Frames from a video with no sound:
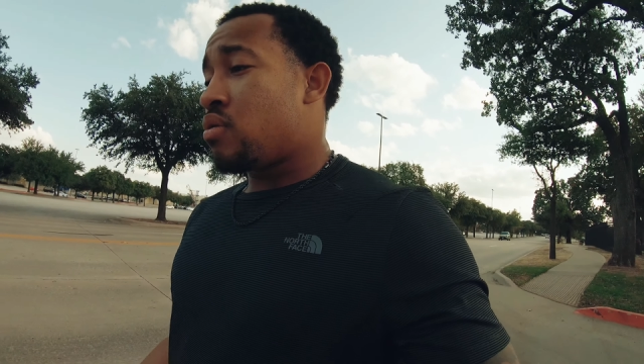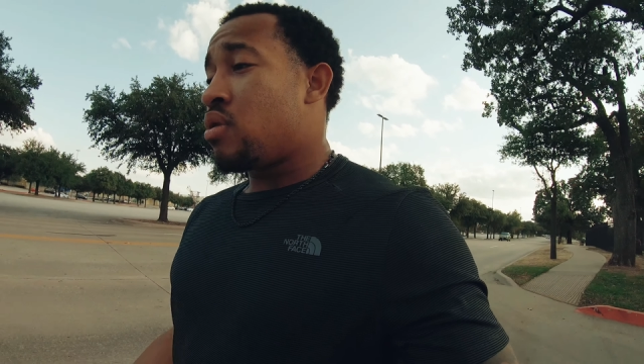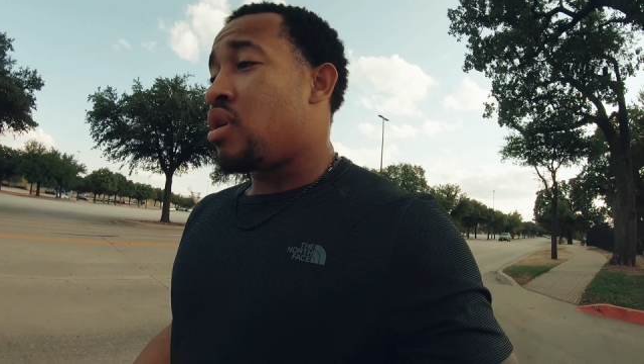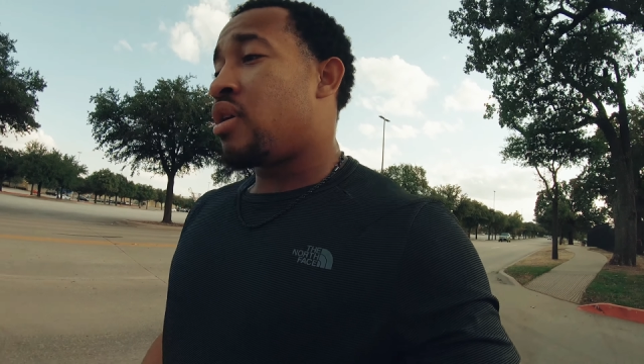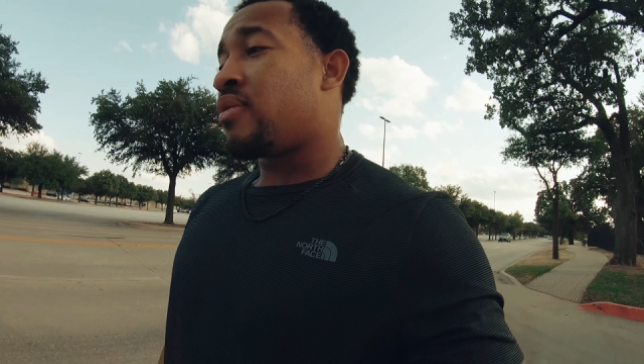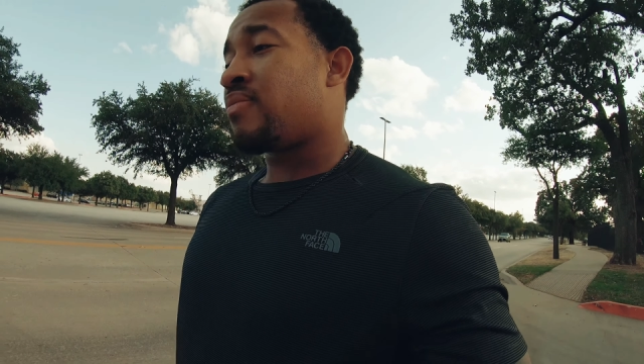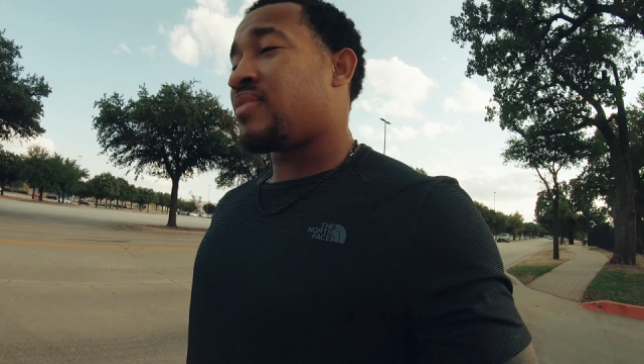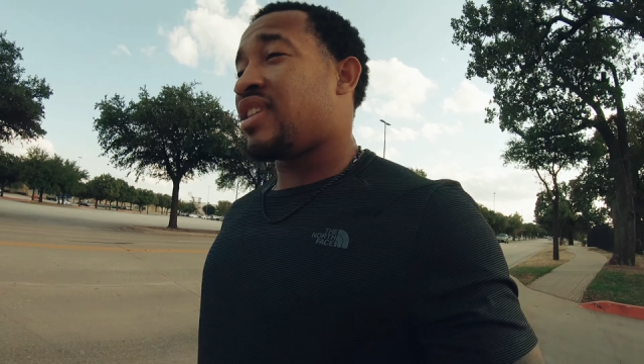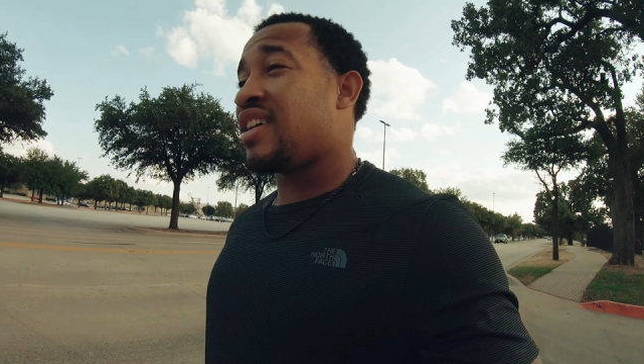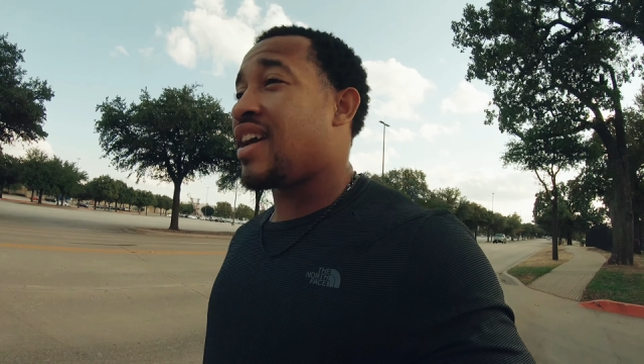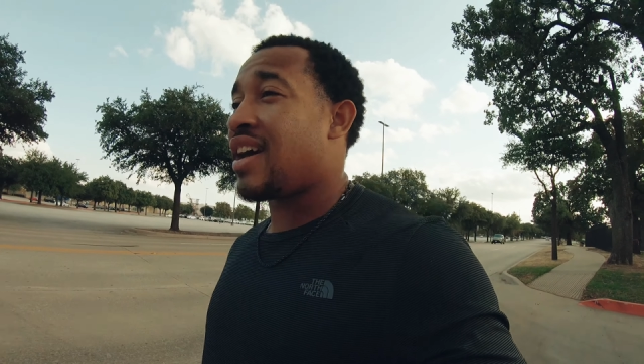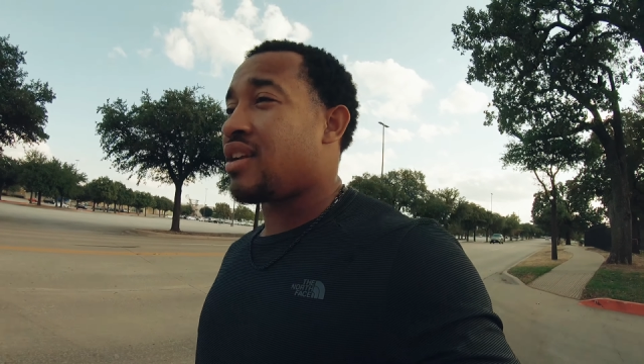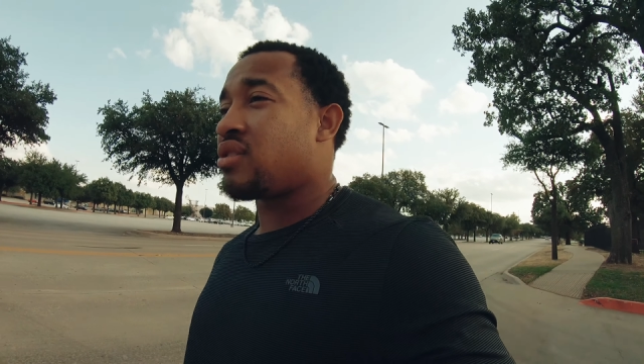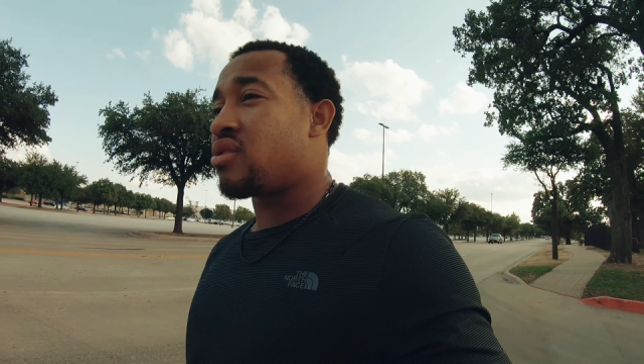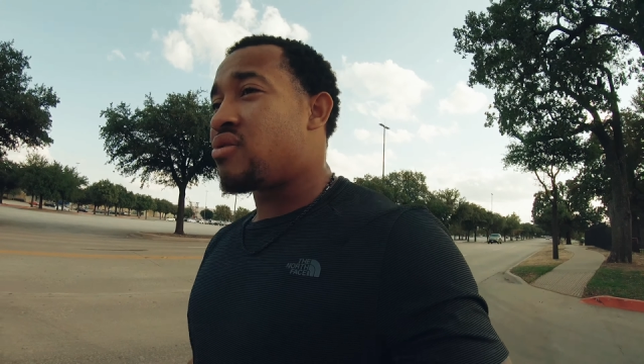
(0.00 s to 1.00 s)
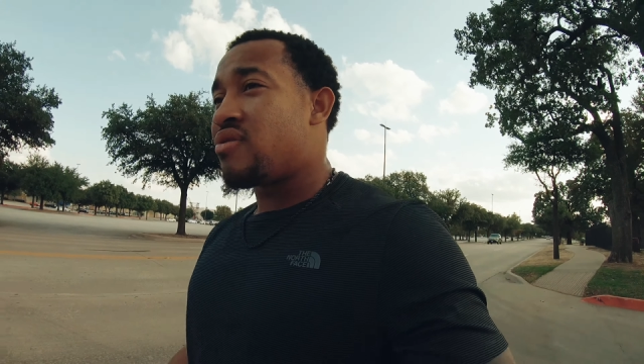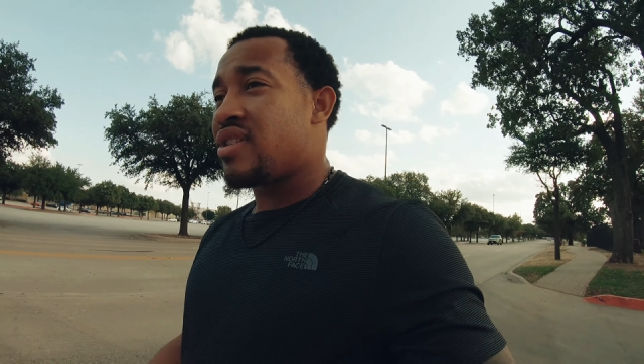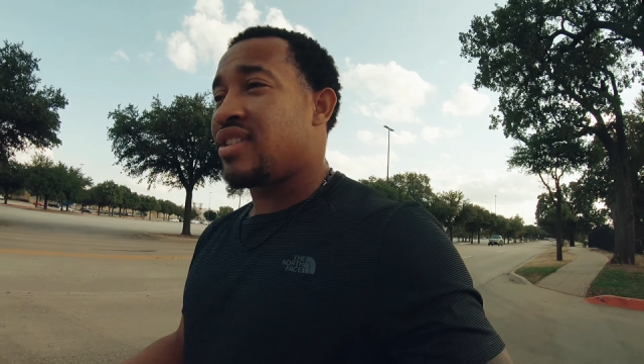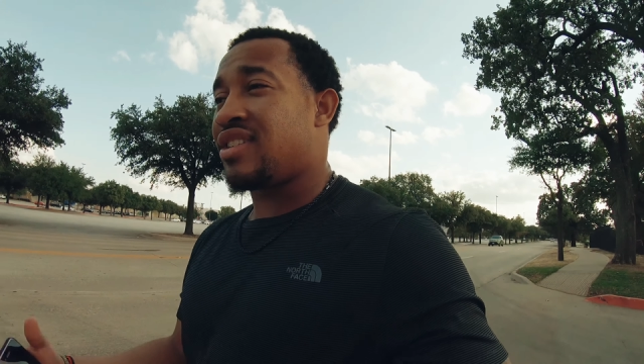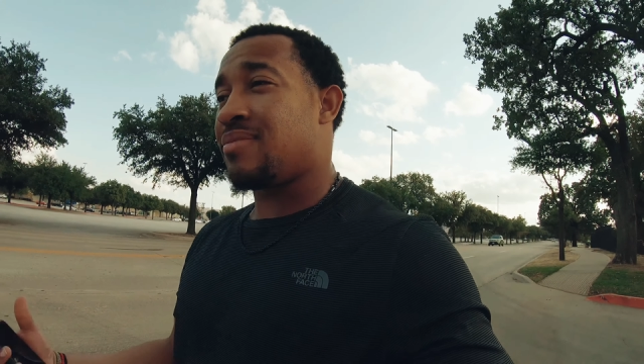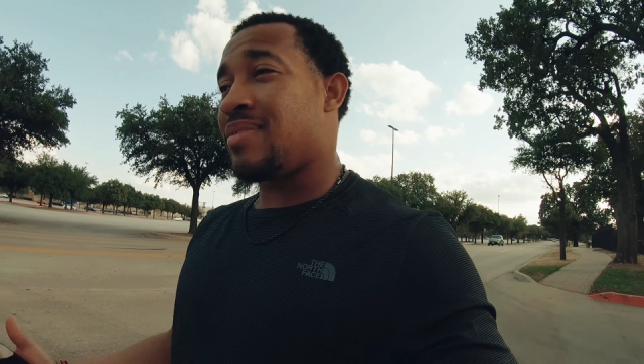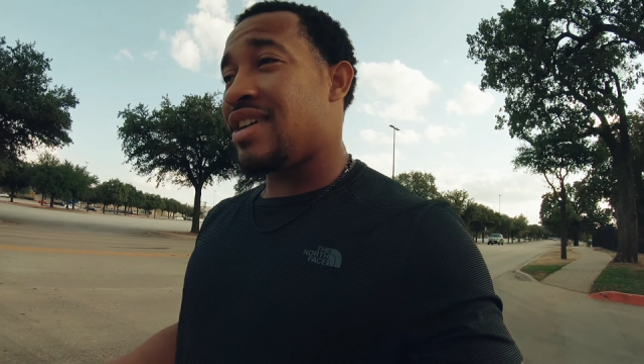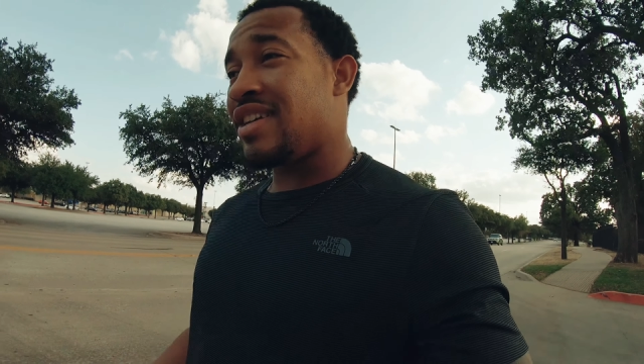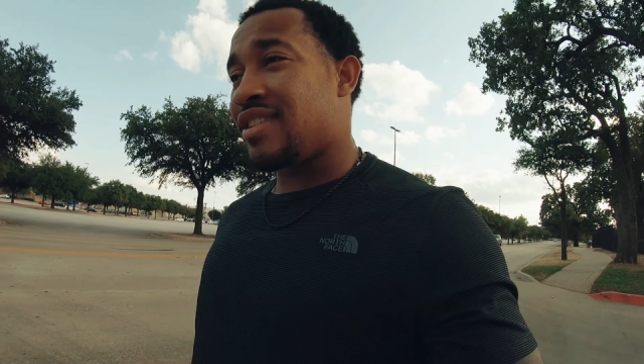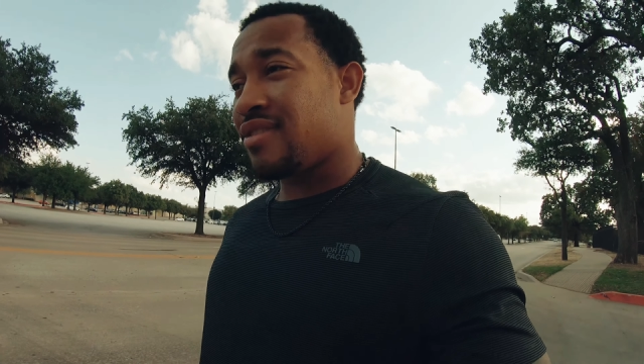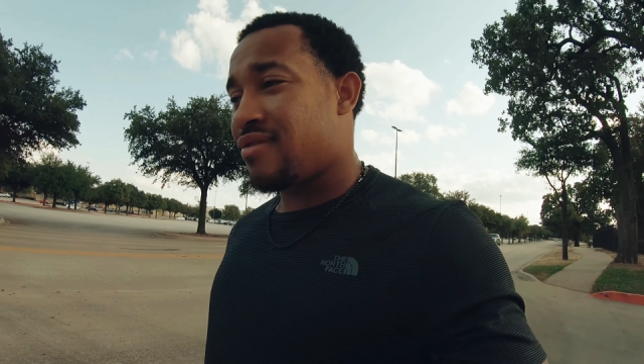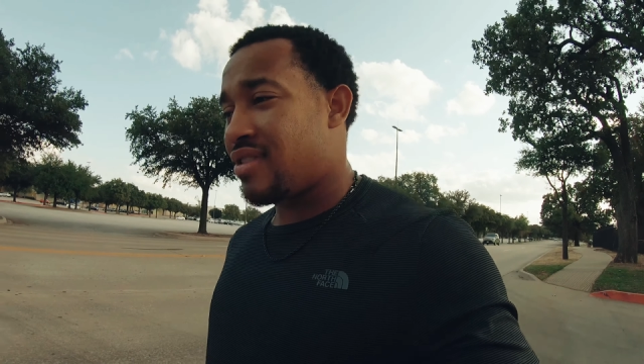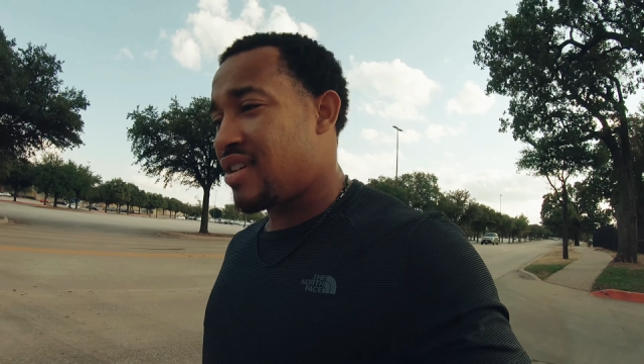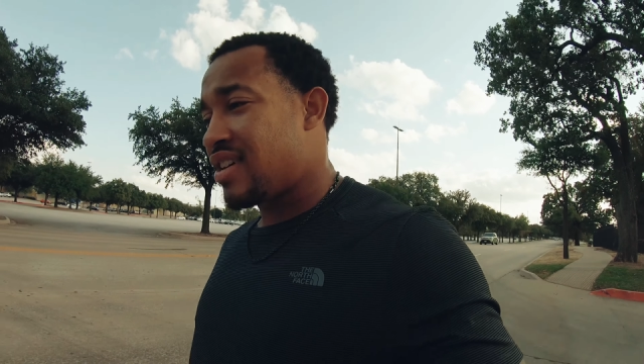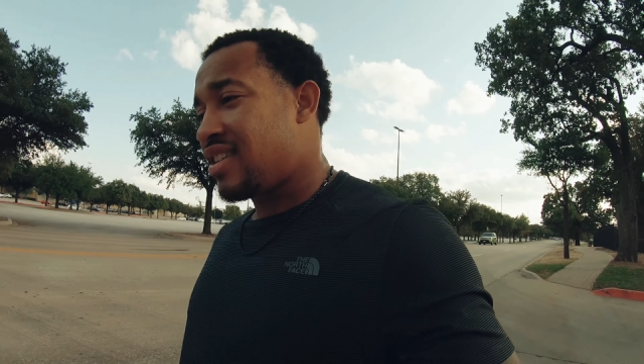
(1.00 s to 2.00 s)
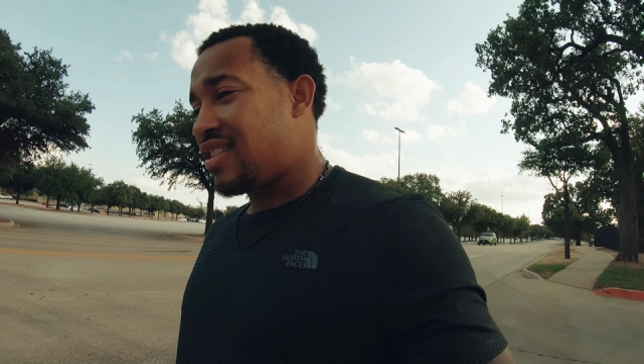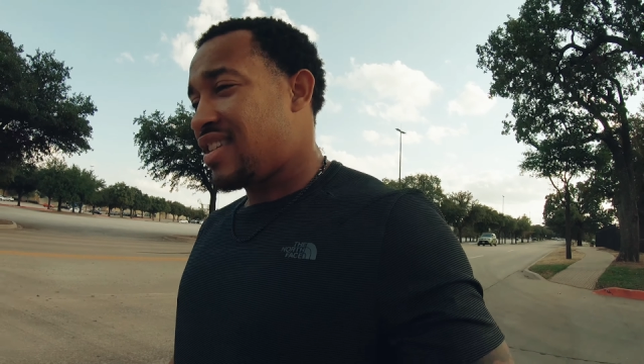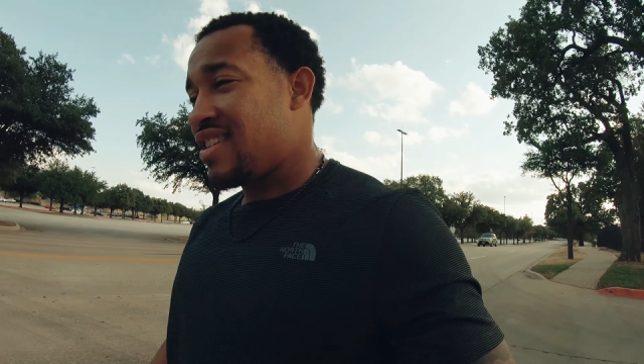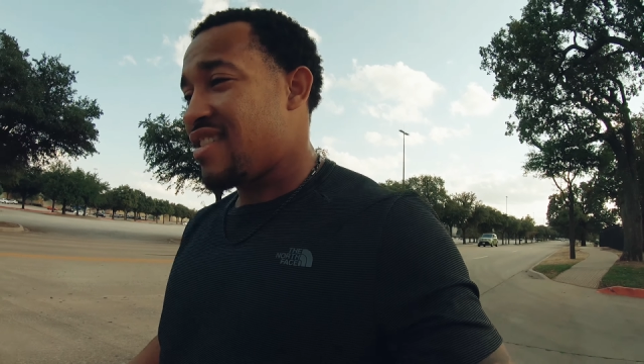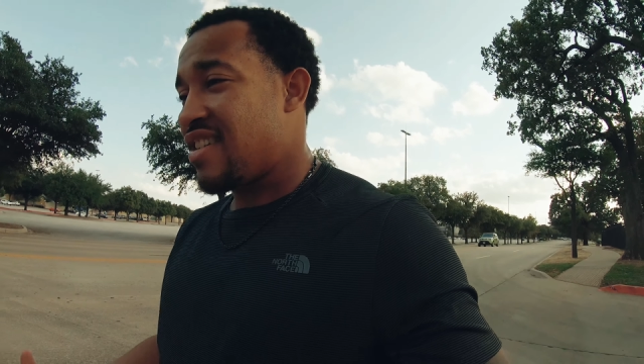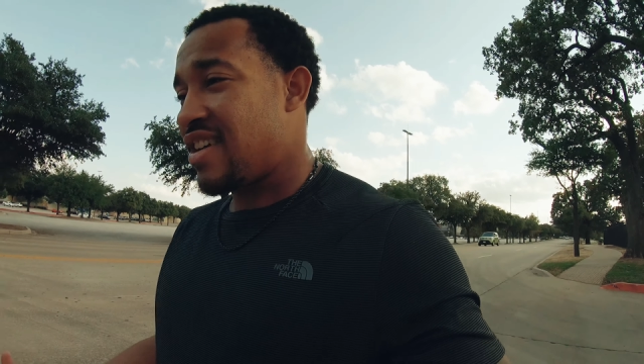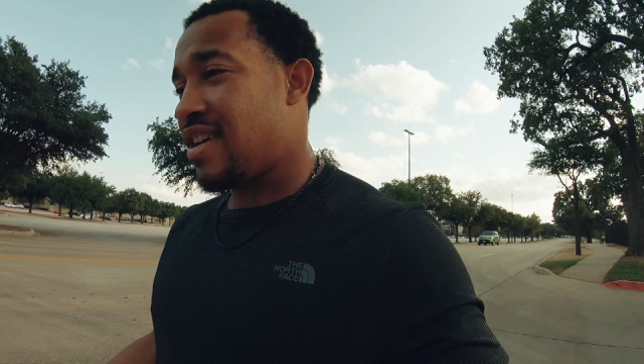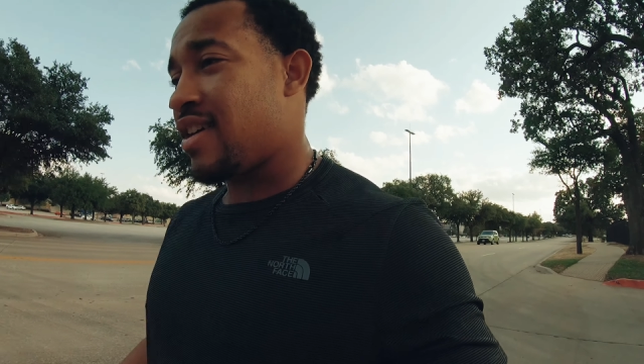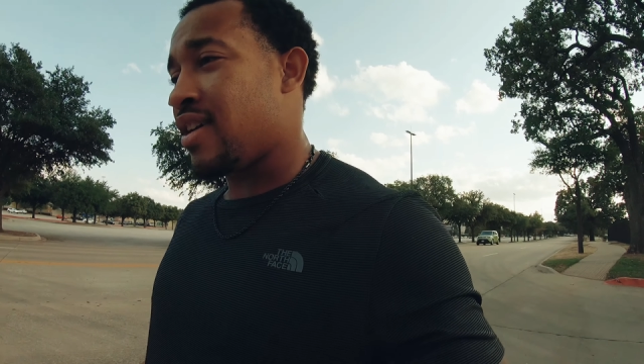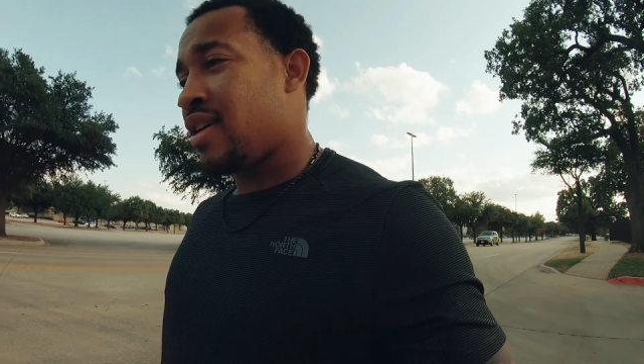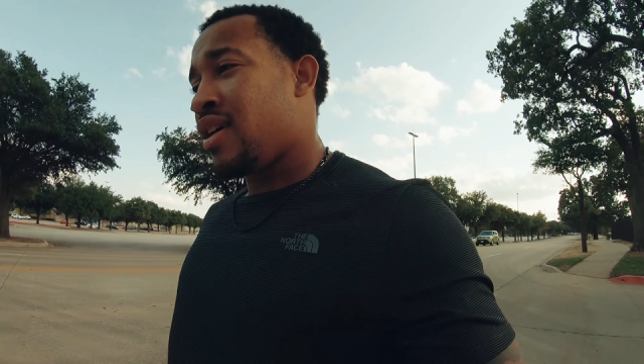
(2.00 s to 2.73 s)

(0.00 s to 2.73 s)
You got to throw in some easy runs here and there.